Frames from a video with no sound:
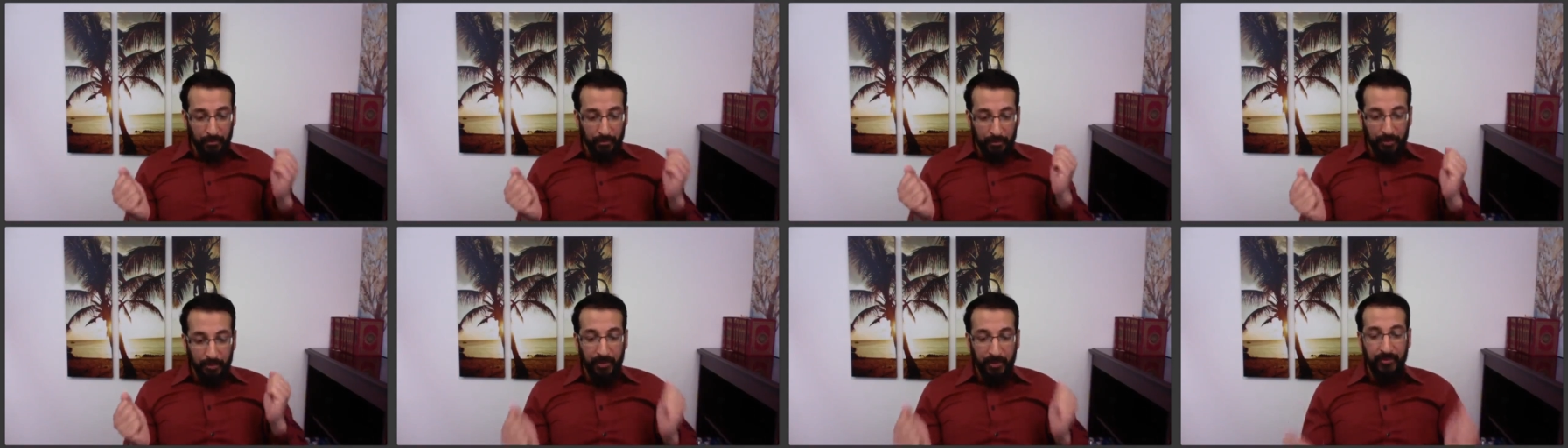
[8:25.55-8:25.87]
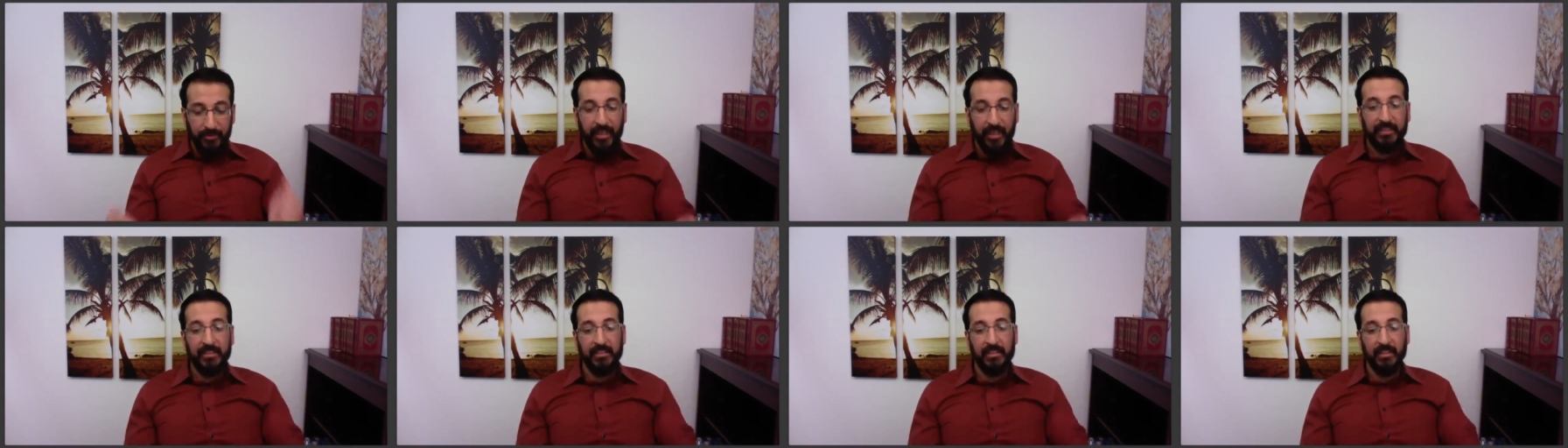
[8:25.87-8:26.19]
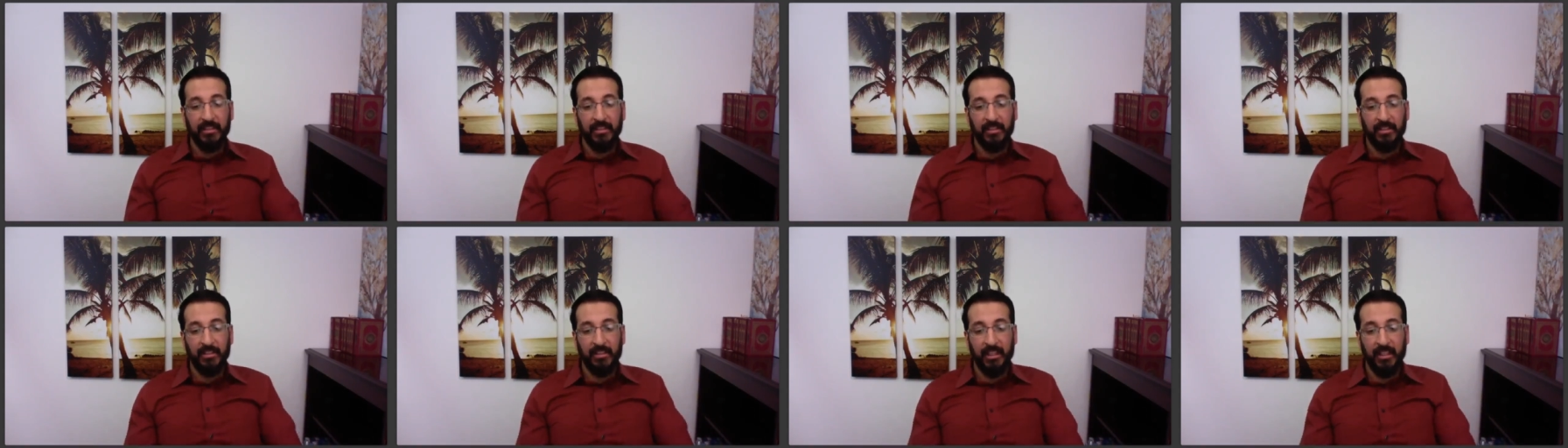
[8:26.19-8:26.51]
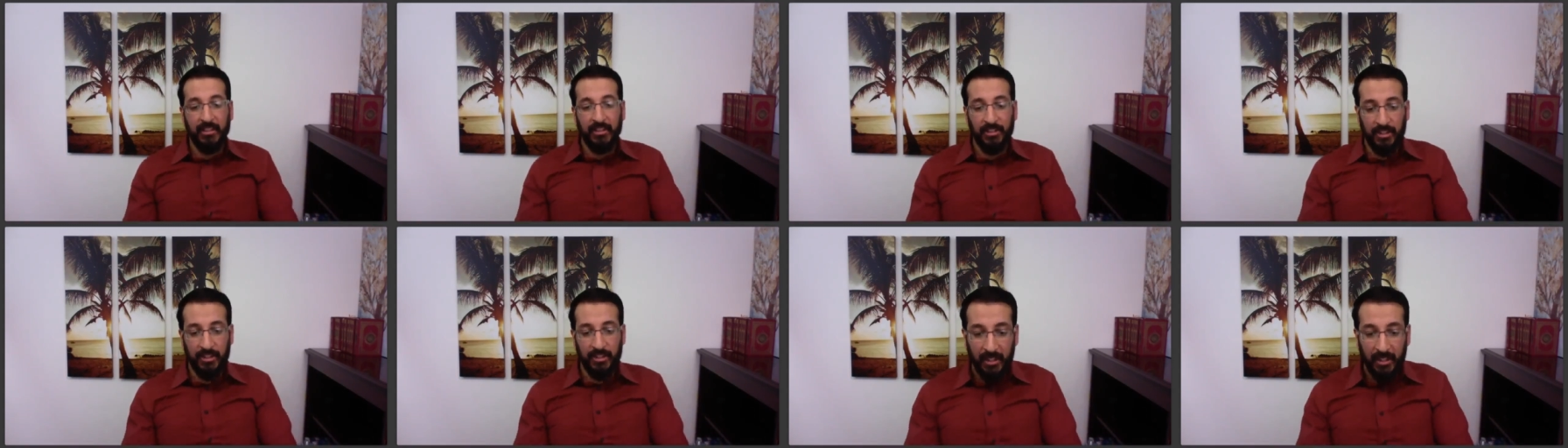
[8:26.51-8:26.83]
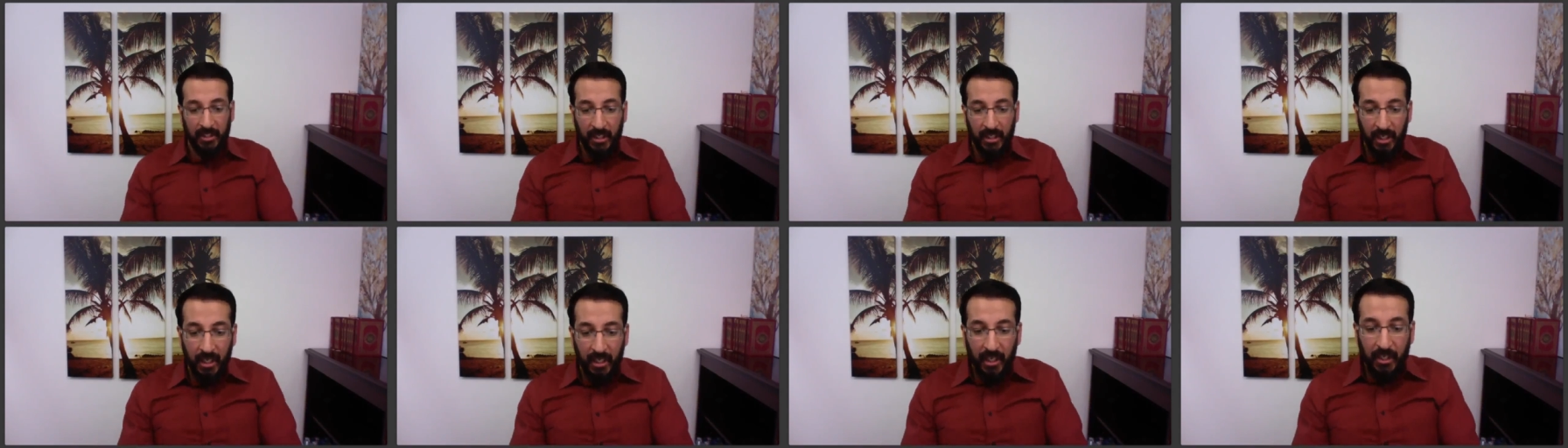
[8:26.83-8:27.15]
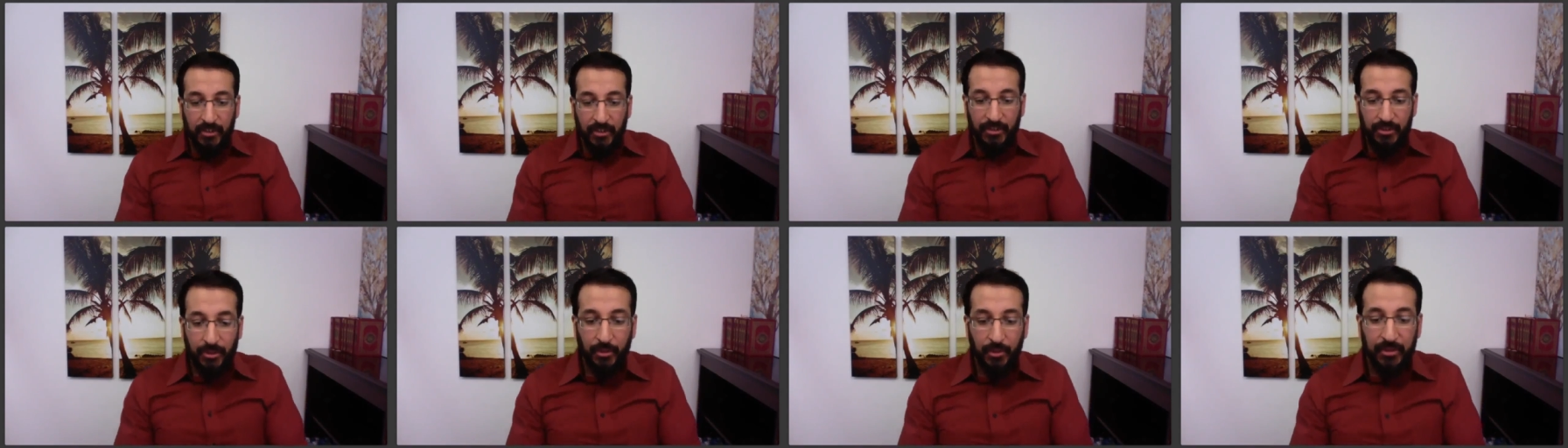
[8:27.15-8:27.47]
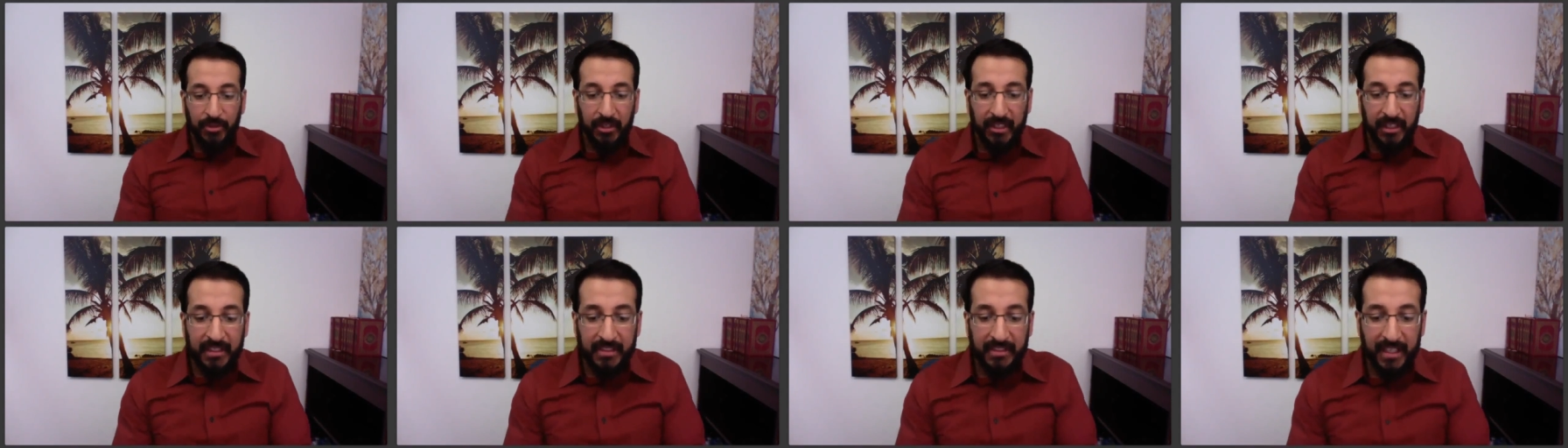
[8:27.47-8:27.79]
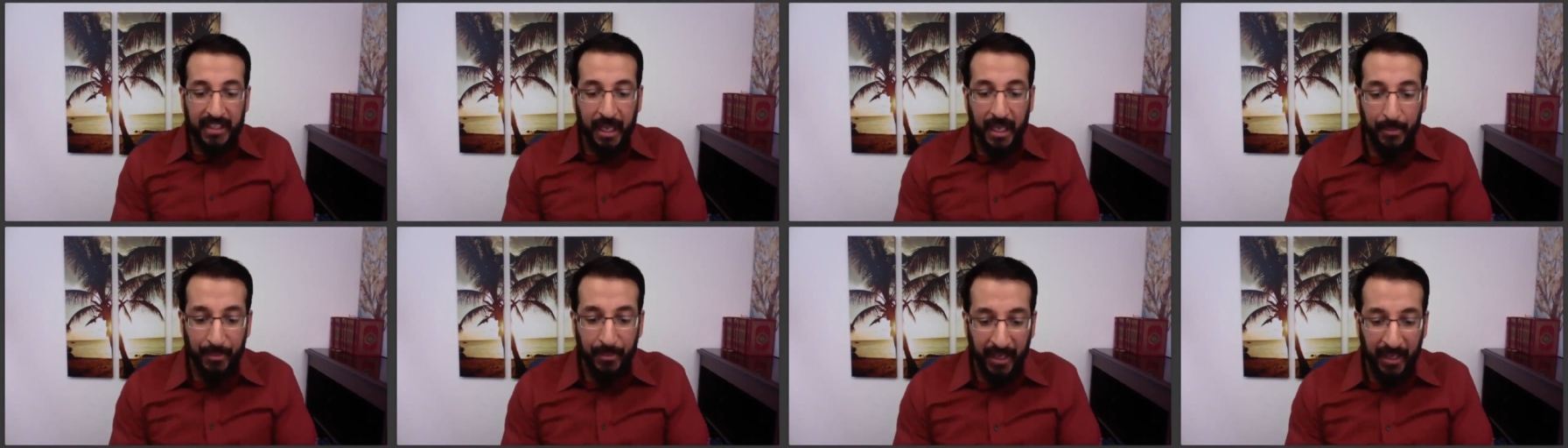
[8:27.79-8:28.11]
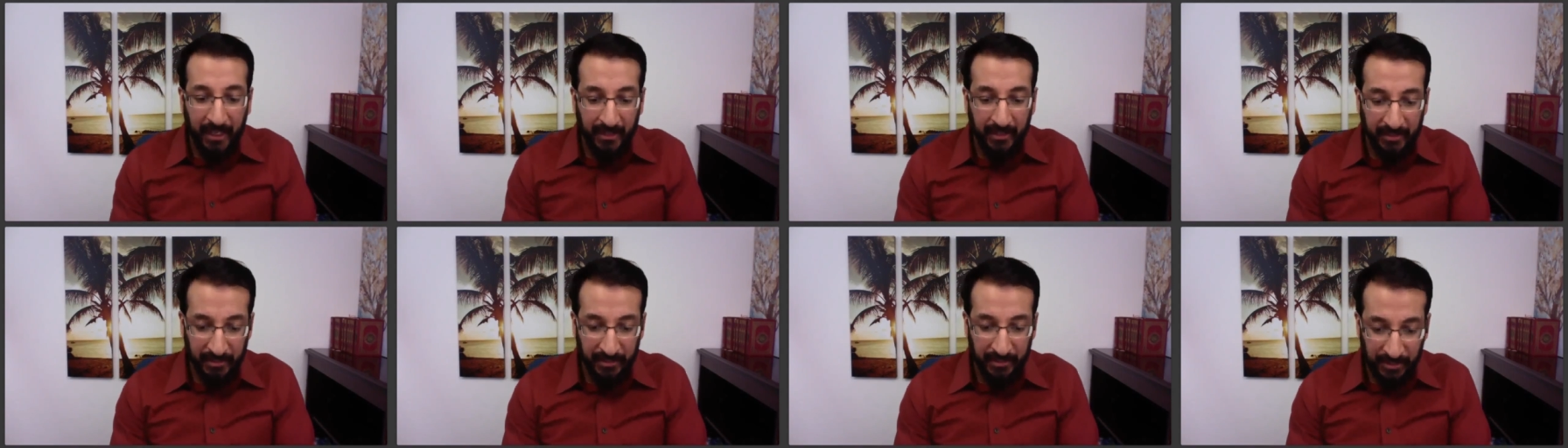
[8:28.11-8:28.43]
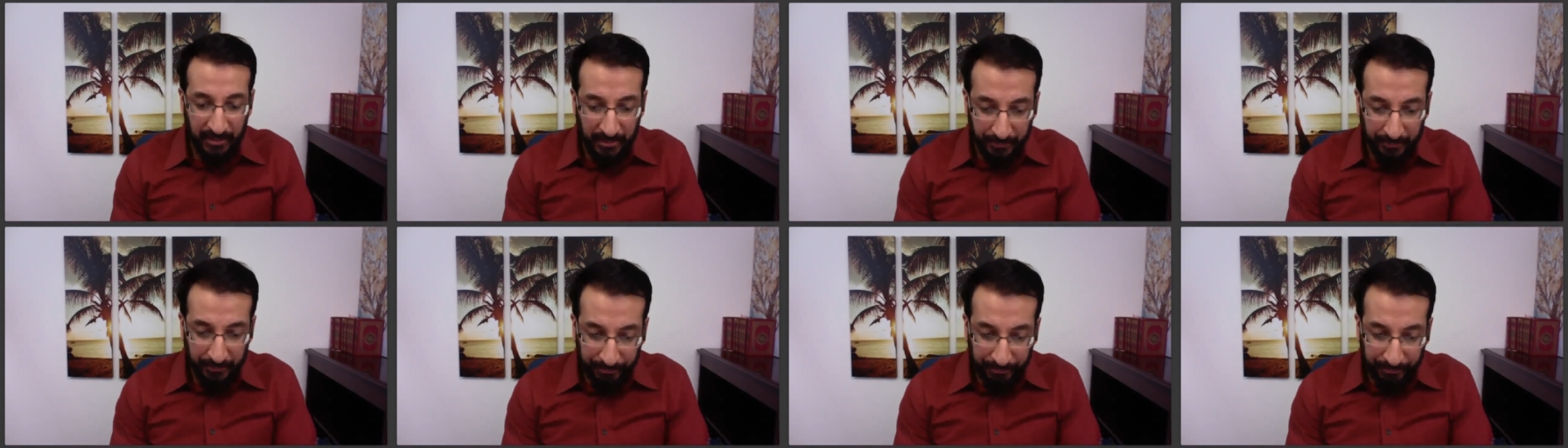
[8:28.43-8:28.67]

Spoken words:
perfected their creation. So there is that balance.